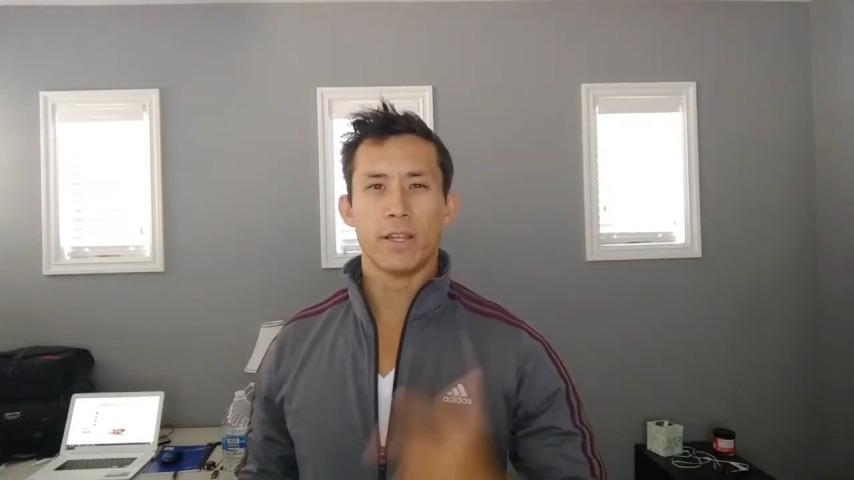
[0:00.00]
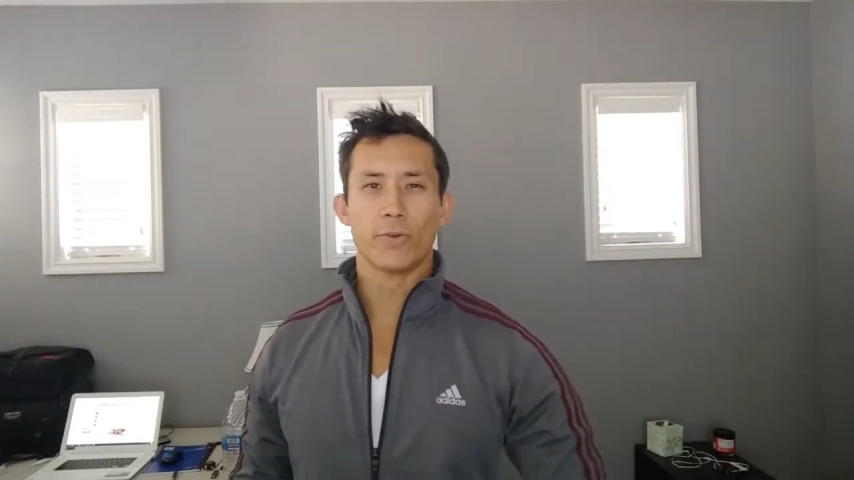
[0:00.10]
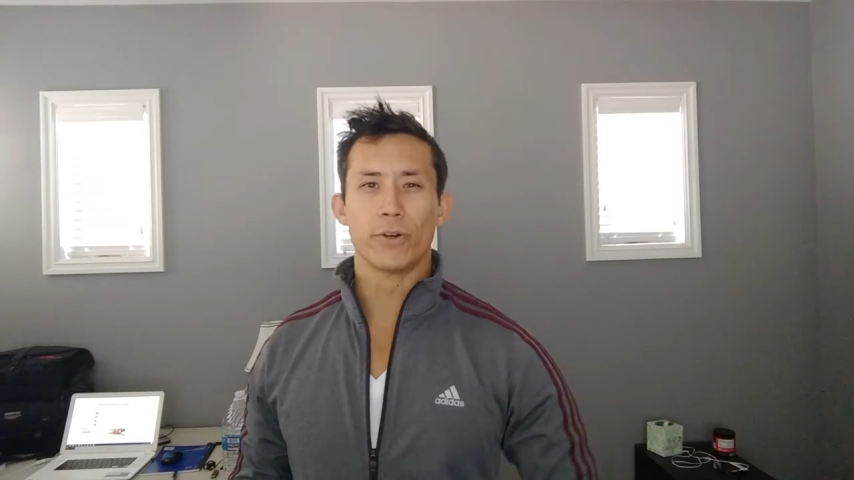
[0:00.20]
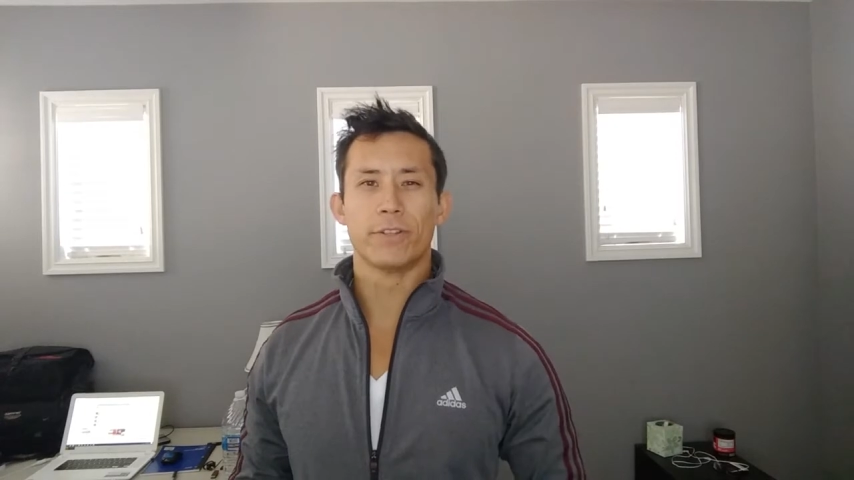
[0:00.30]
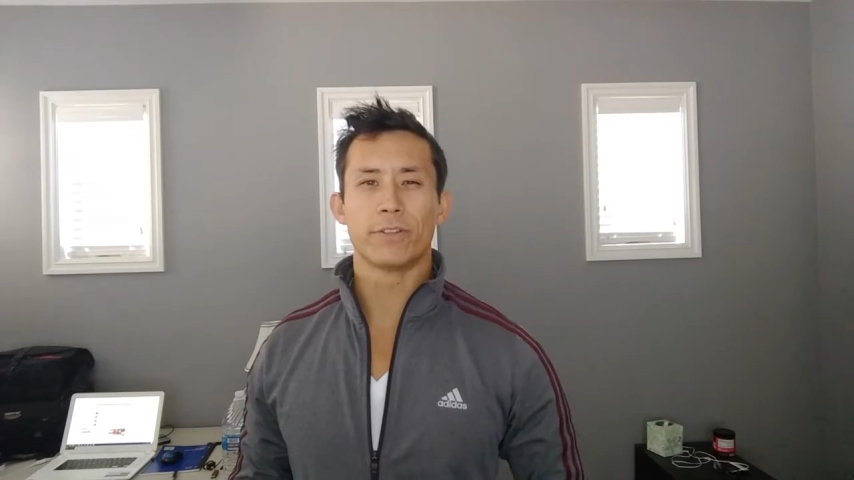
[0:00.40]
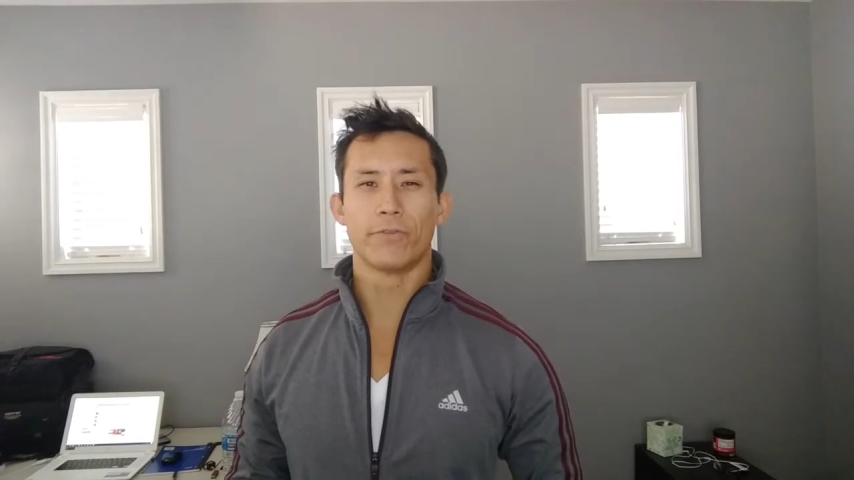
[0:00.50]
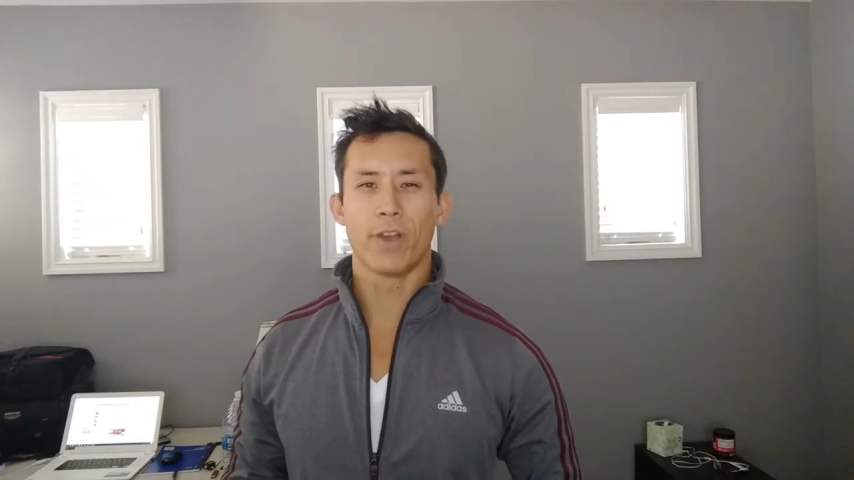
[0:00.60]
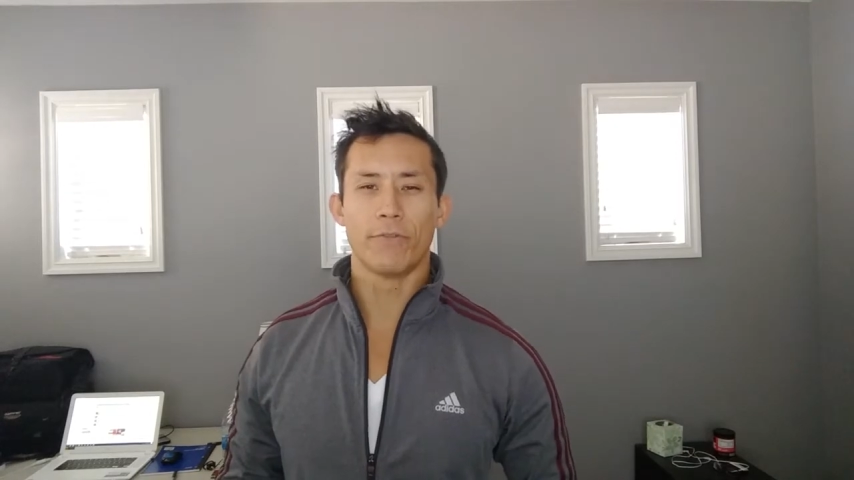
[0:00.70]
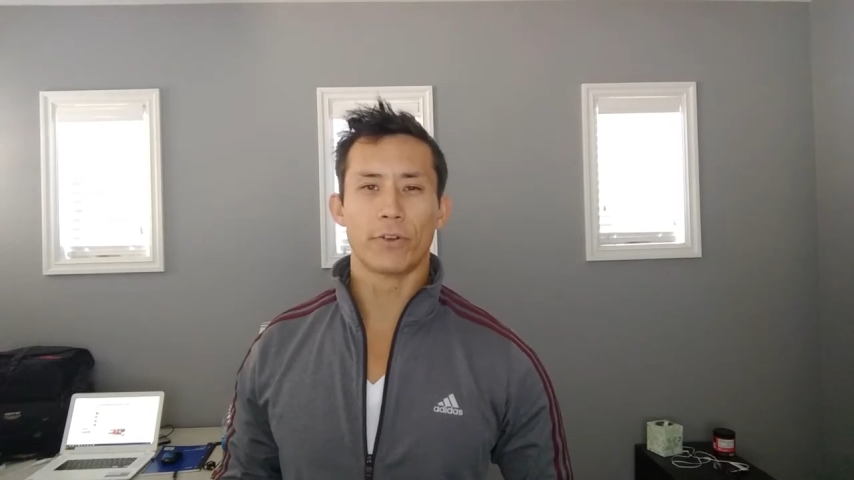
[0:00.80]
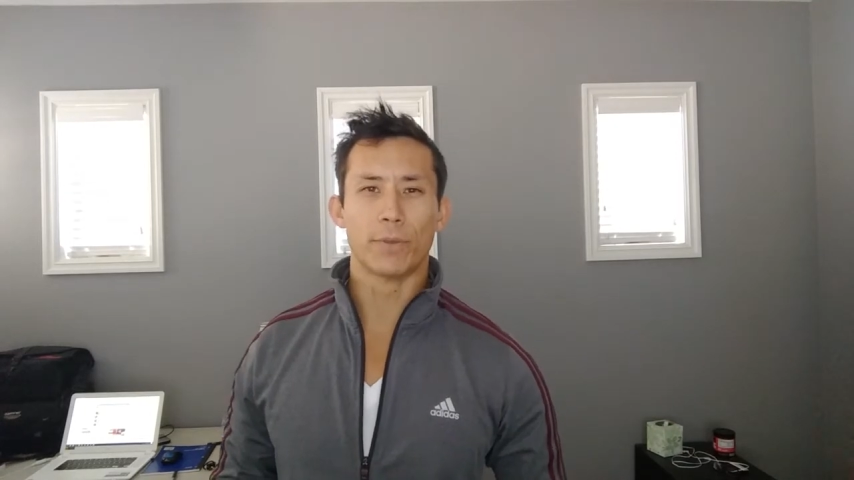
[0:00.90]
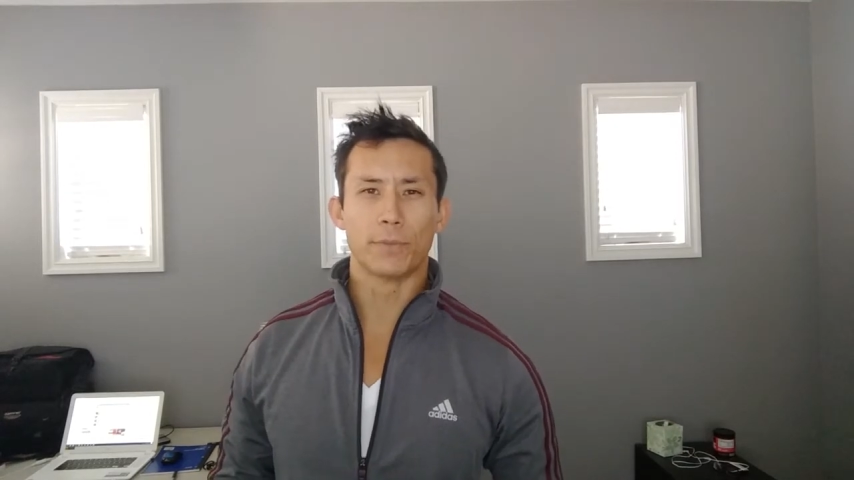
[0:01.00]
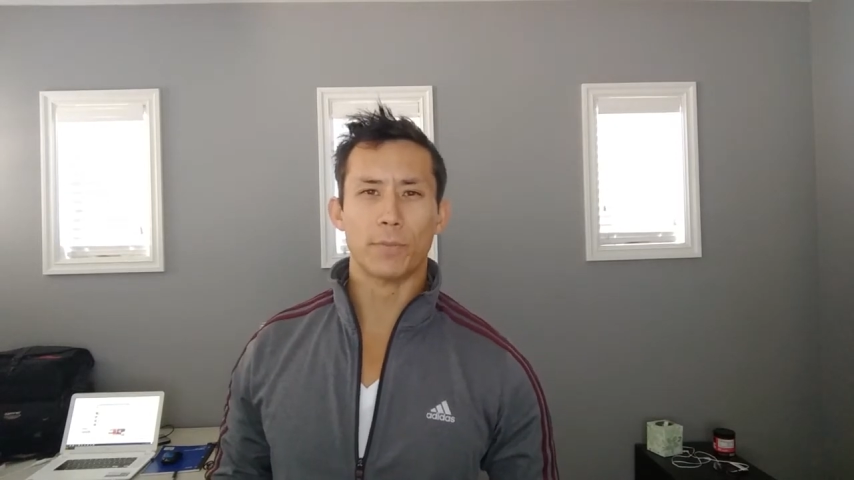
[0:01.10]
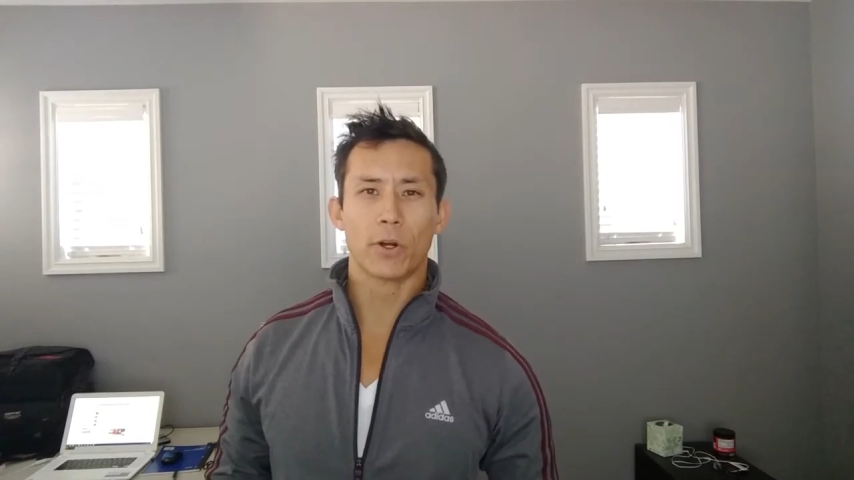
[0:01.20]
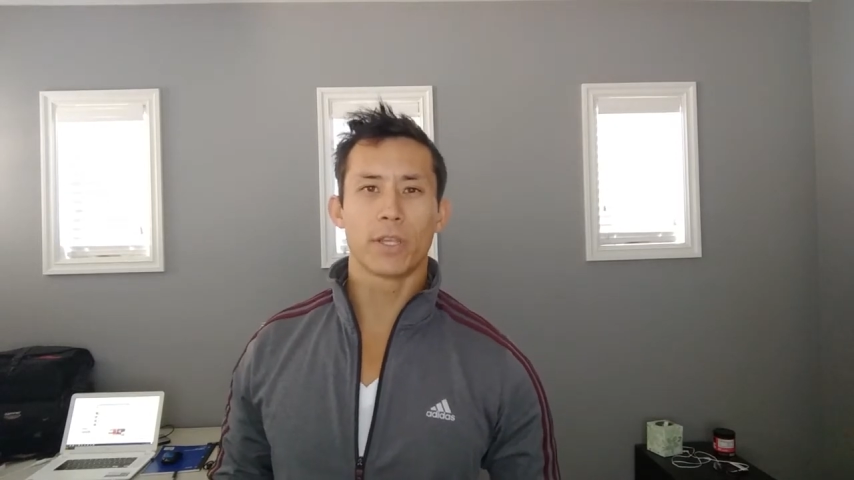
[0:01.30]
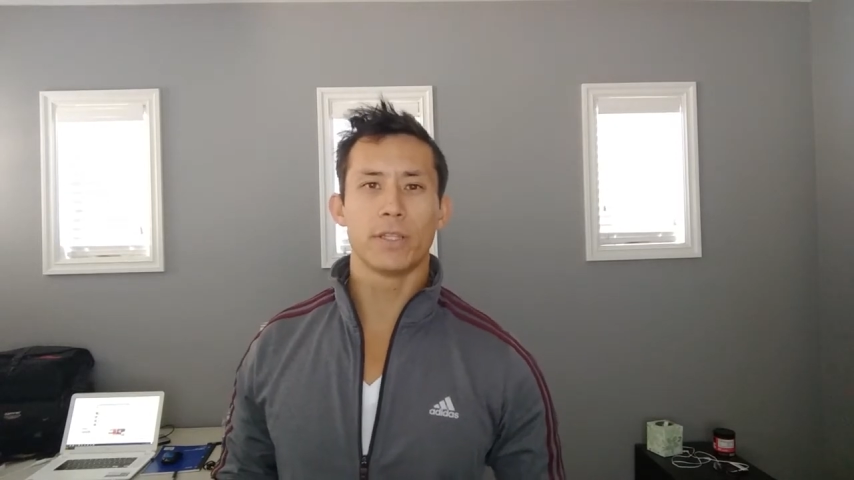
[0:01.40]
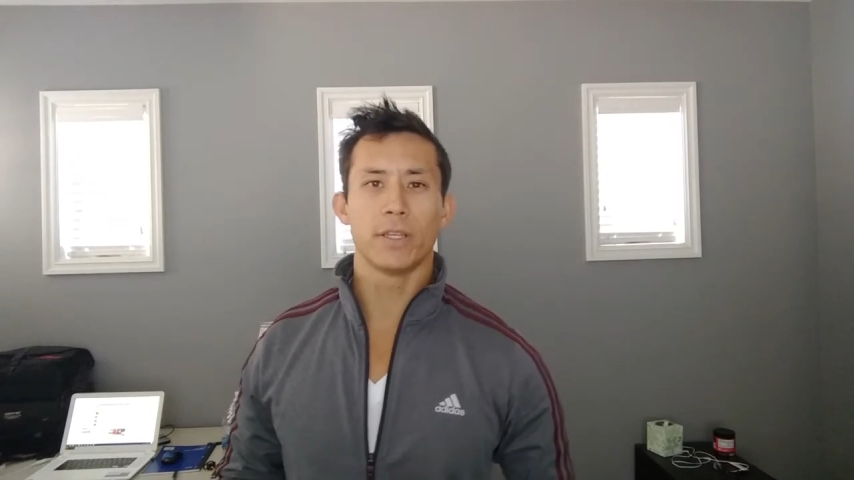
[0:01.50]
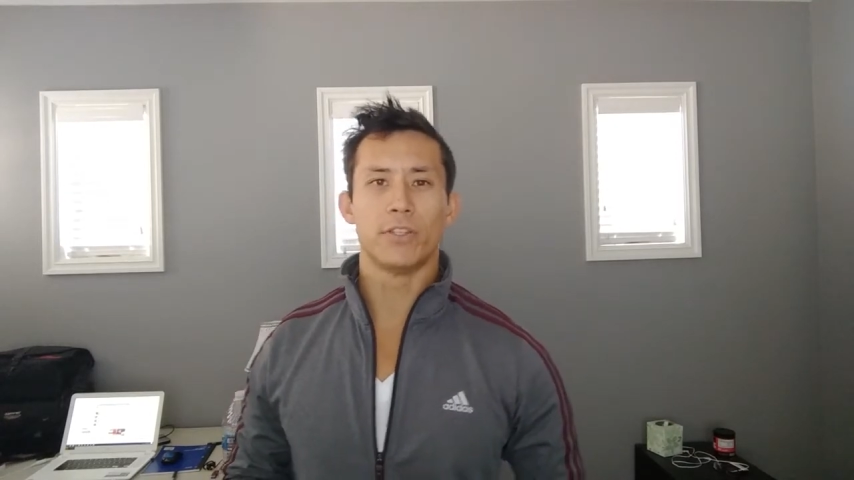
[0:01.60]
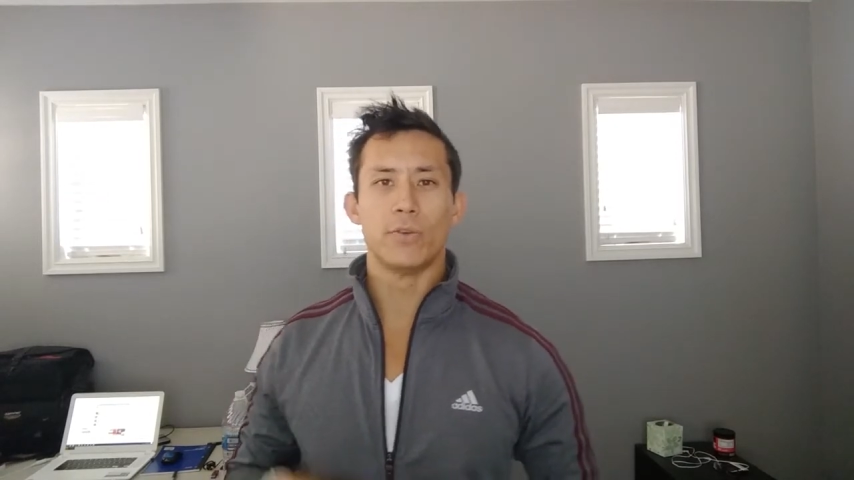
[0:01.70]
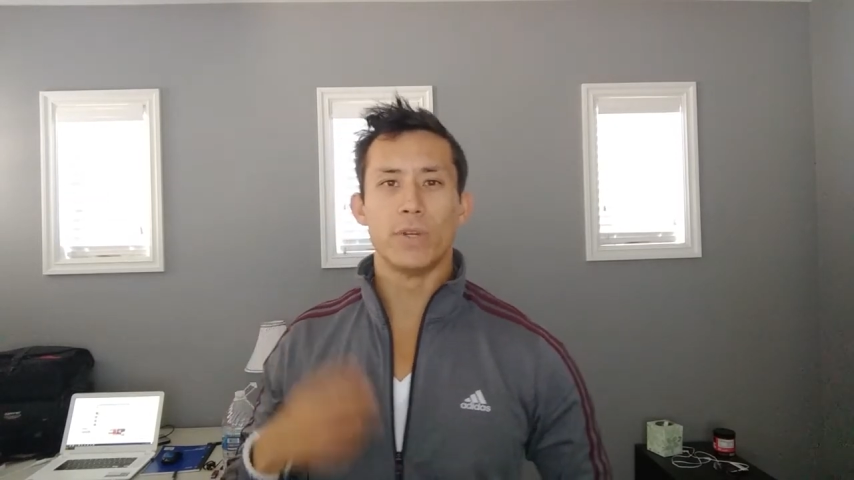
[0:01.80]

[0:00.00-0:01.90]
in order to survive the crypto markets is you